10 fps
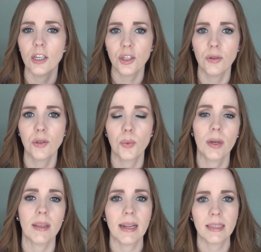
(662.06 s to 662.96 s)
issues
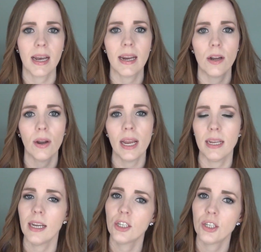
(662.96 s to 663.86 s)
with anxiety or
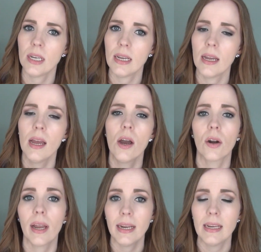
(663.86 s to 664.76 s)
ADHD
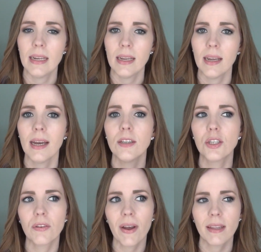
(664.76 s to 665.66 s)
or ADD and
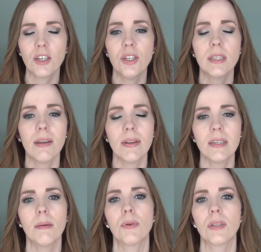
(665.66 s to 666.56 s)
just the fact that she's giving
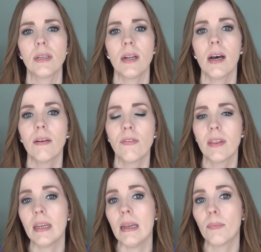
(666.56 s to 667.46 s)
10%
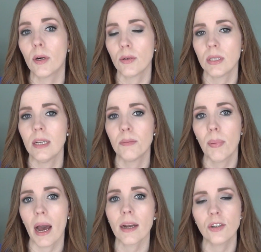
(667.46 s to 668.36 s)
of the proceeds
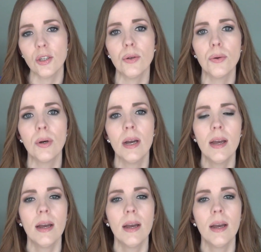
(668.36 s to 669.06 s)
back to